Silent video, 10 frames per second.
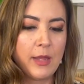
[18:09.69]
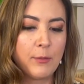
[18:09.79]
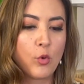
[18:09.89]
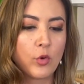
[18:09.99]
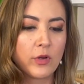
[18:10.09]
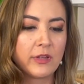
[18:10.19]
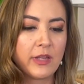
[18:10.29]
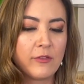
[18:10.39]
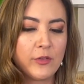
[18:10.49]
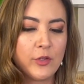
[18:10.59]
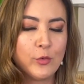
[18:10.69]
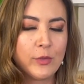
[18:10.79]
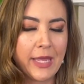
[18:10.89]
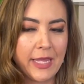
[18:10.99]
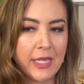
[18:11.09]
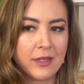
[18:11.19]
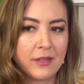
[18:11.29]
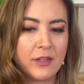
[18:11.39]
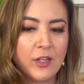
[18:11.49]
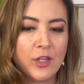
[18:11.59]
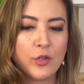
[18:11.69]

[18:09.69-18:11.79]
important if you can